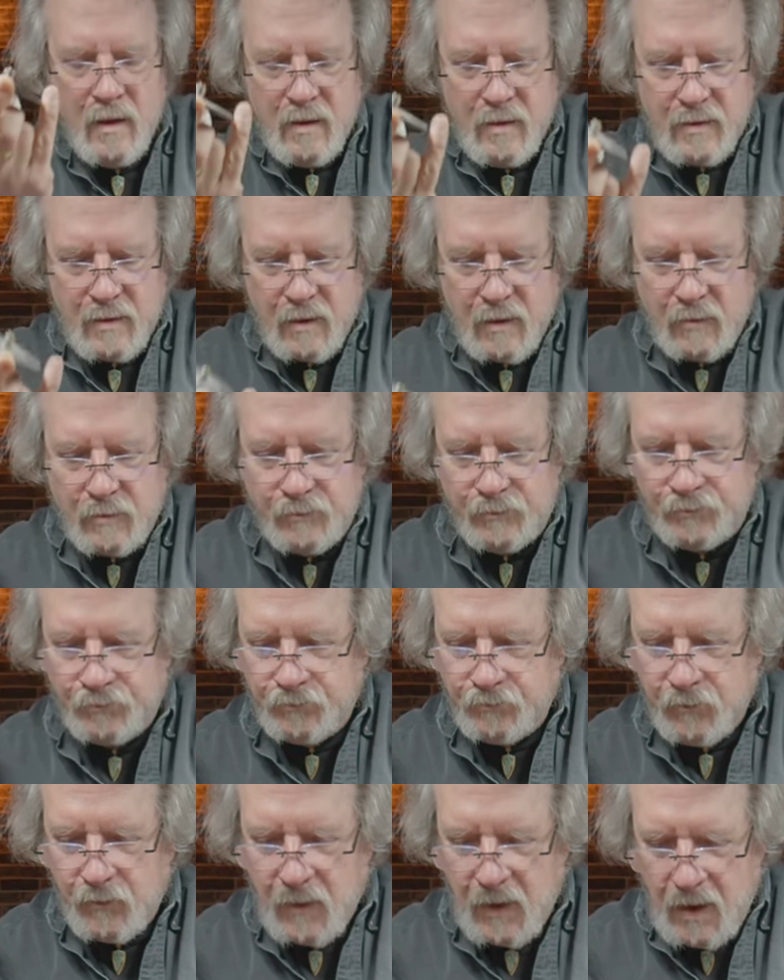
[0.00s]
So
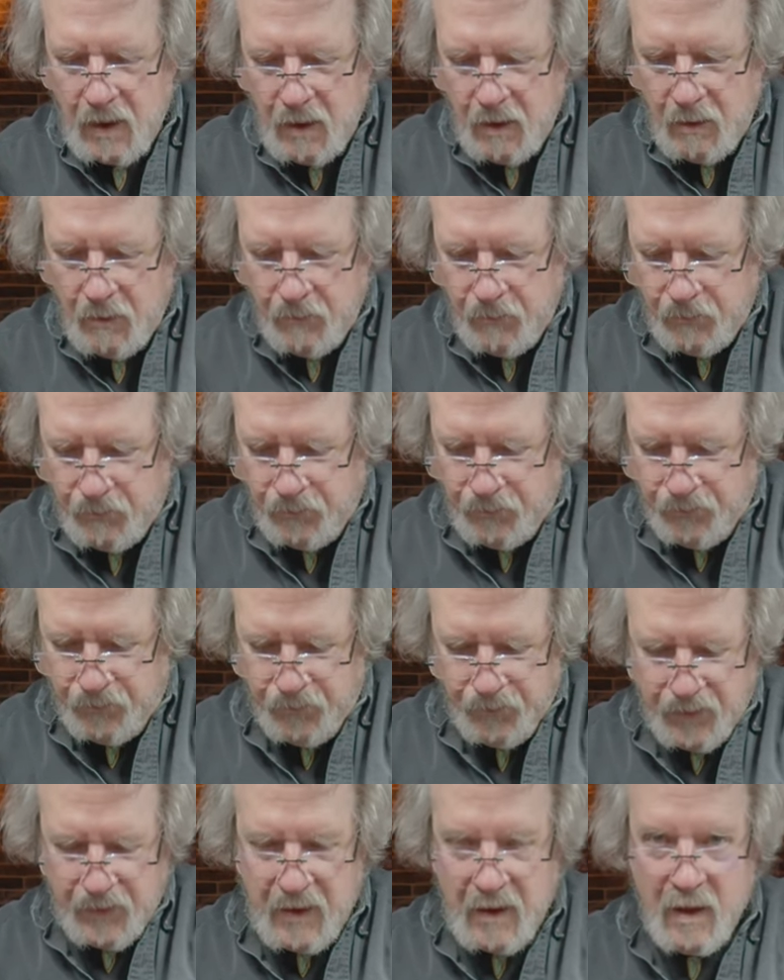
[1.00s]
the
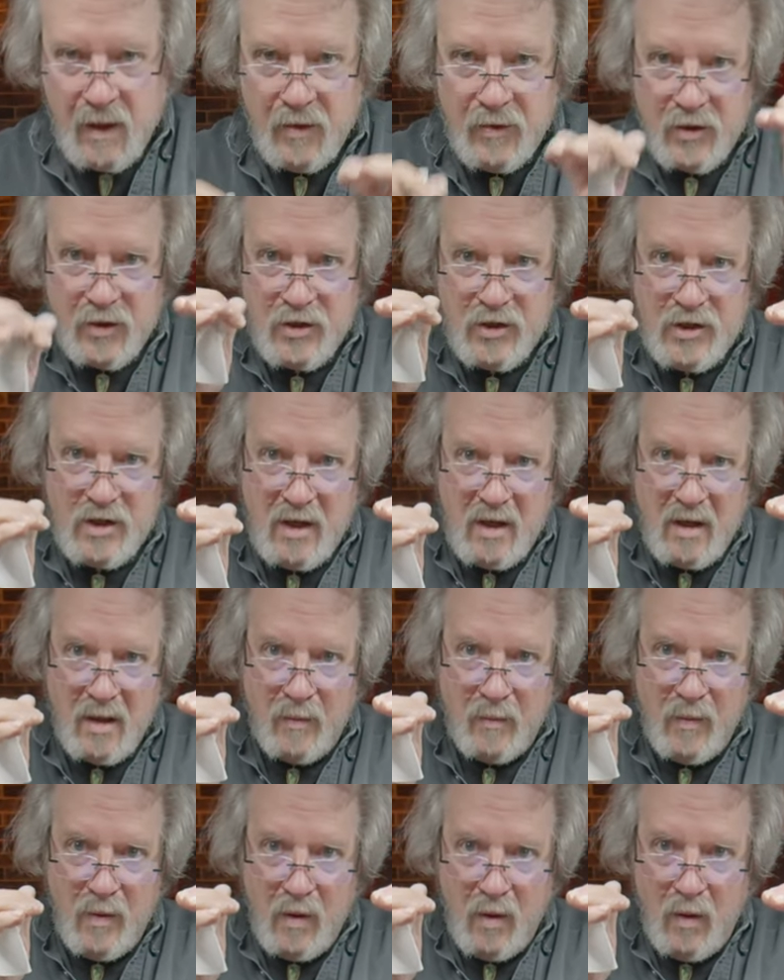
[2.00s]

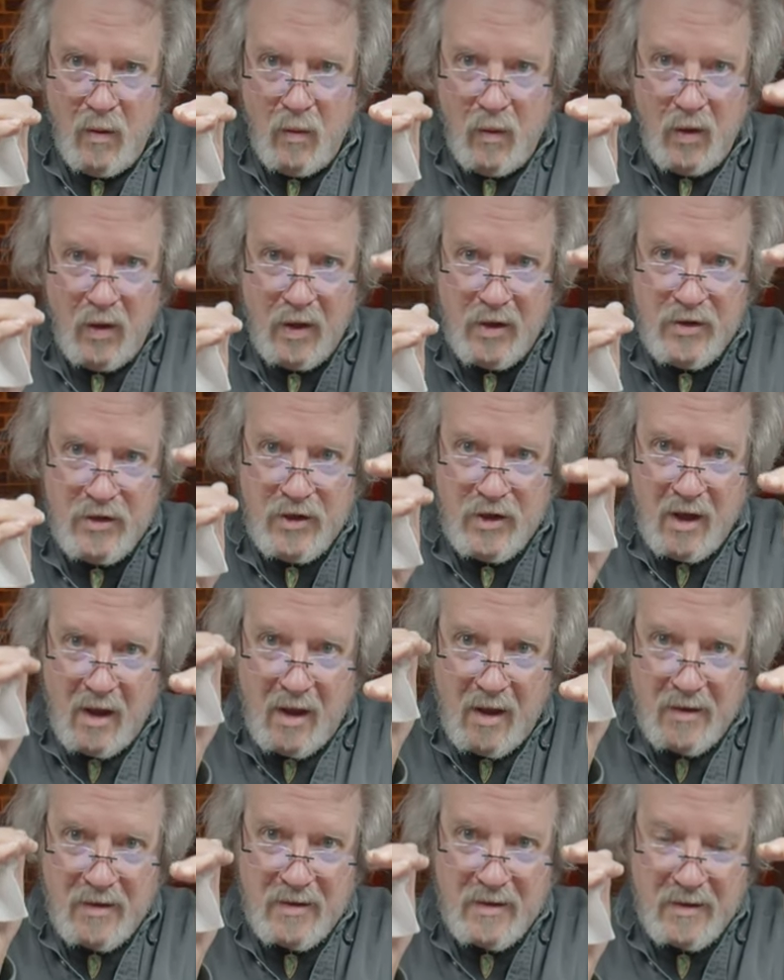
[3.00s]
shim will
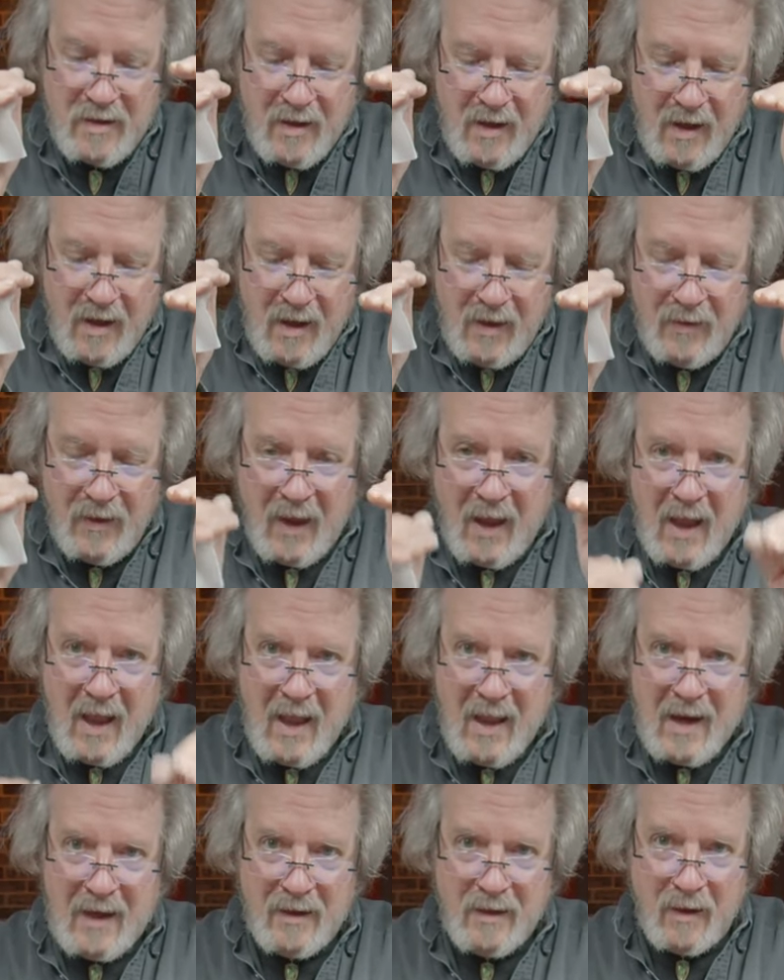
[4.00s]
adjust the
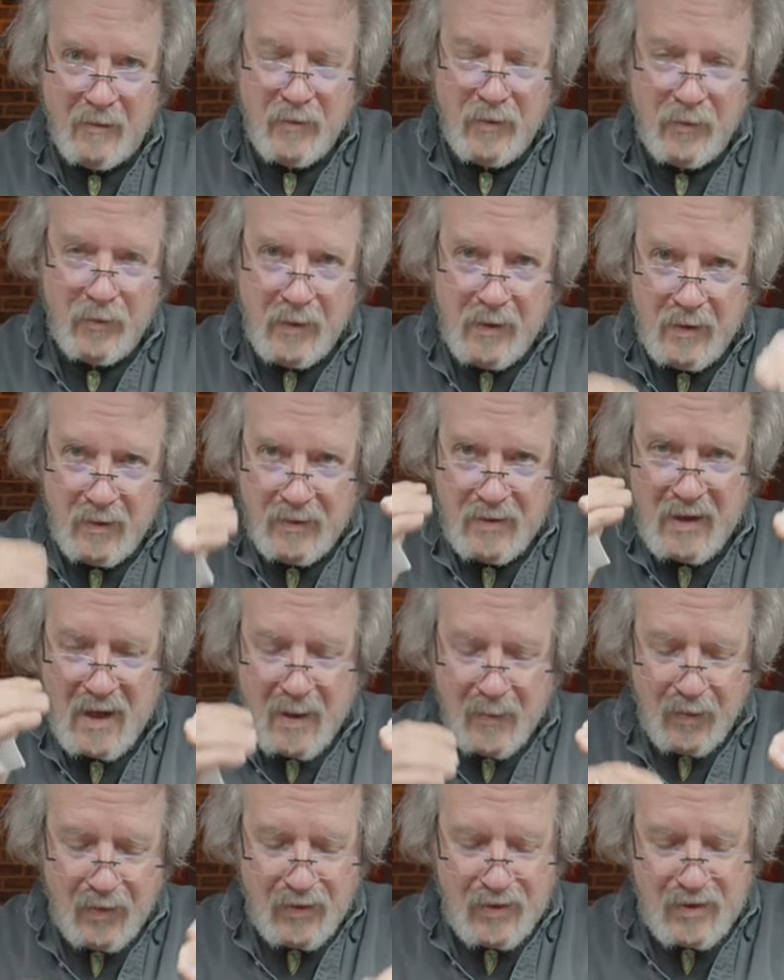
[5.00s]
height of the reel
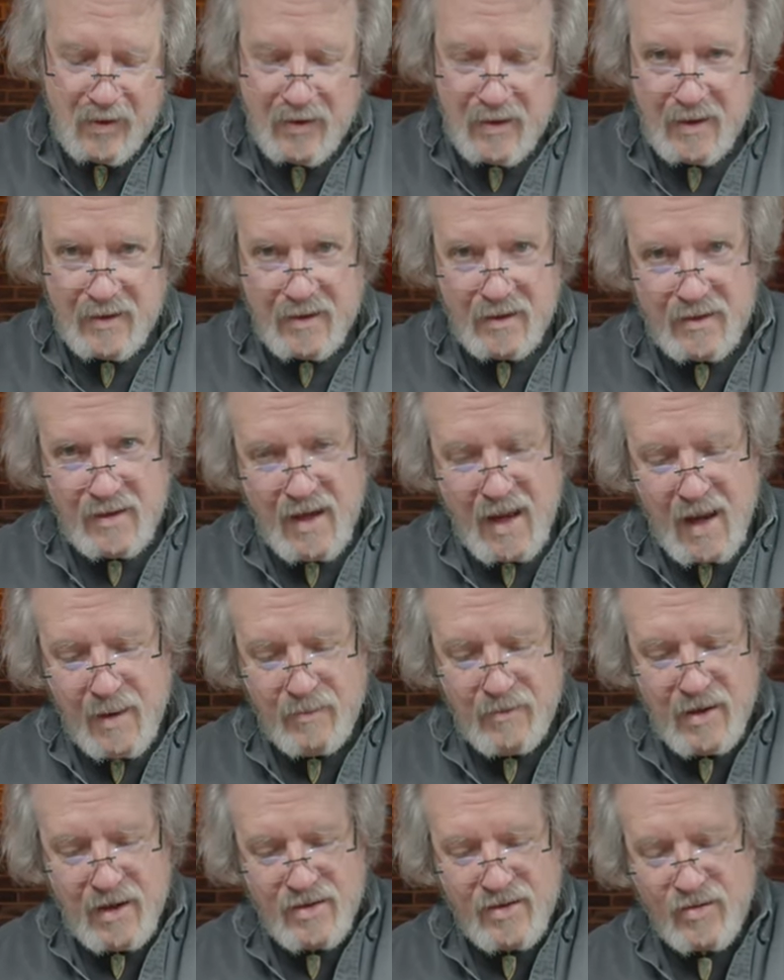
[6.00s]
table so that the tape
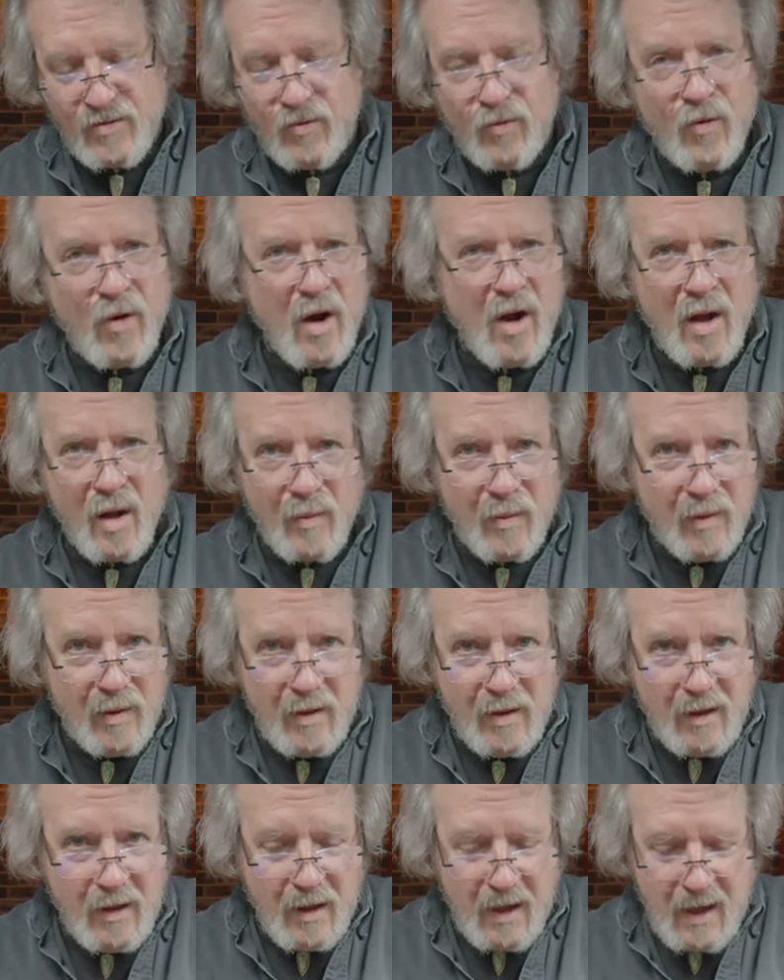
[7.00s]
doesn't rub
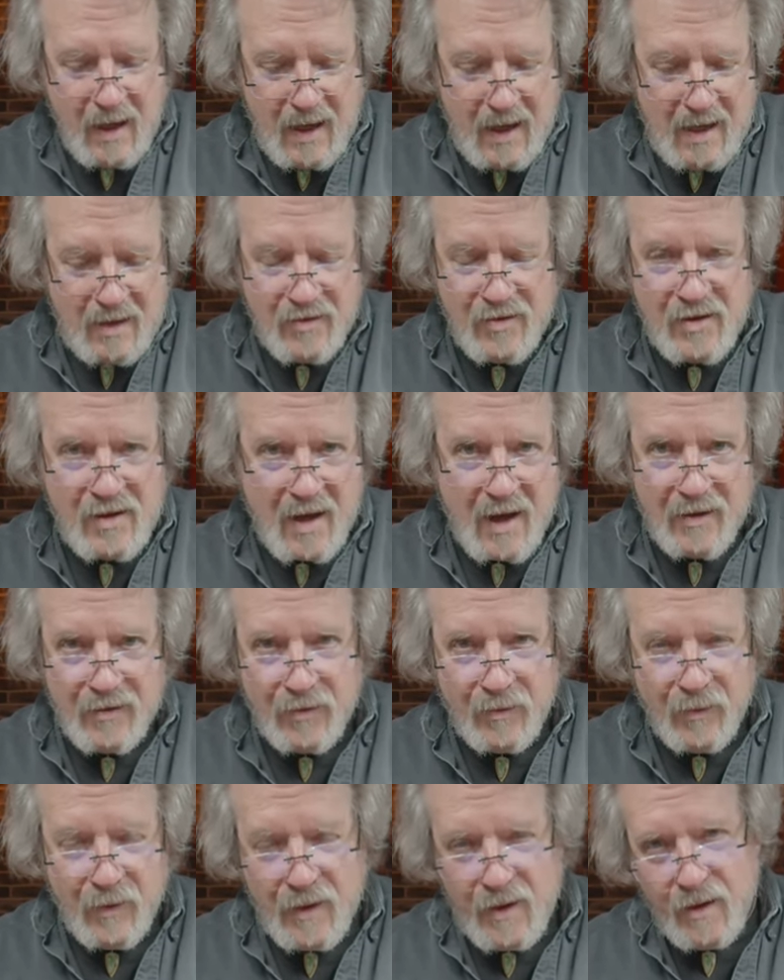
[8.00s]
inside the
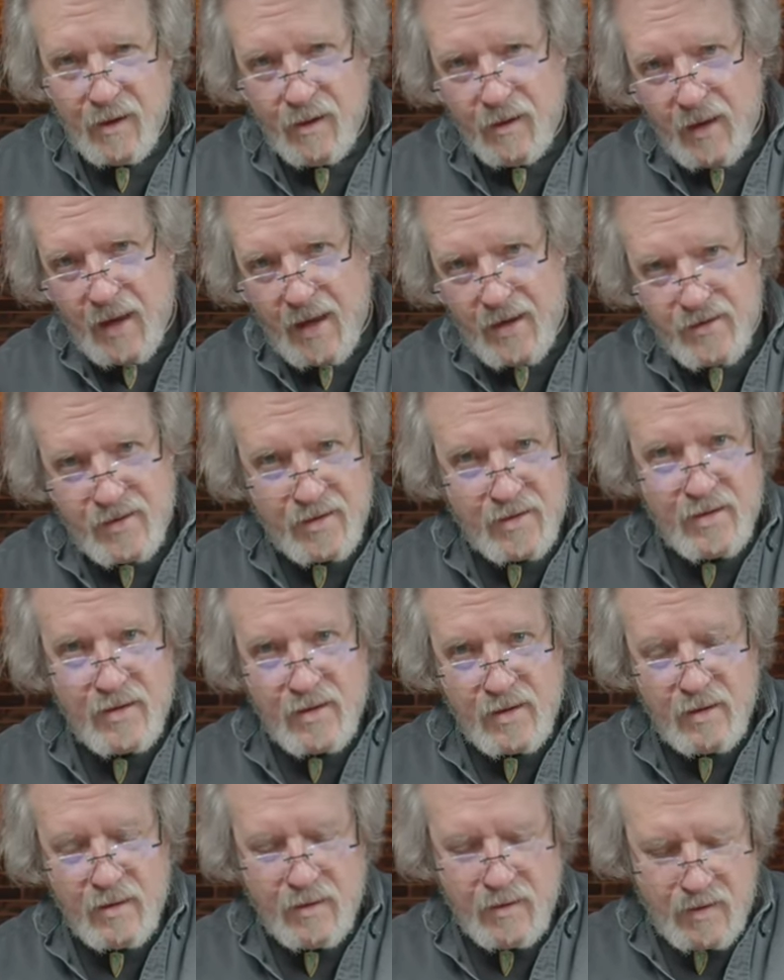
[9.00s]
reel as
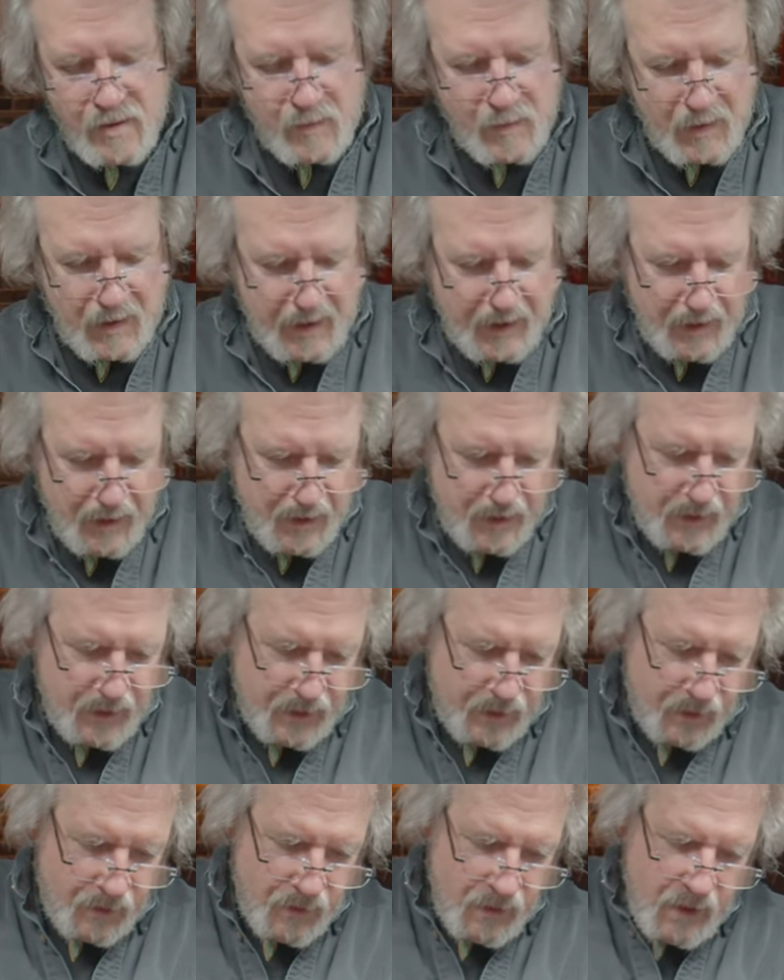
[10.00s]
it's spinning onto
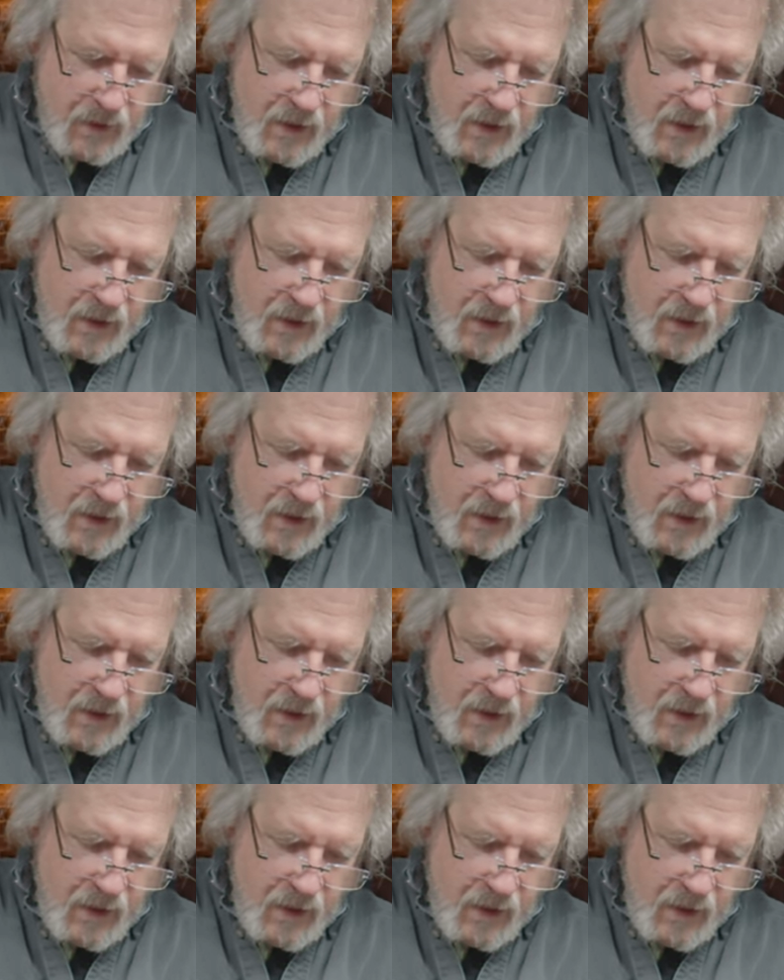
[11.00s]
there.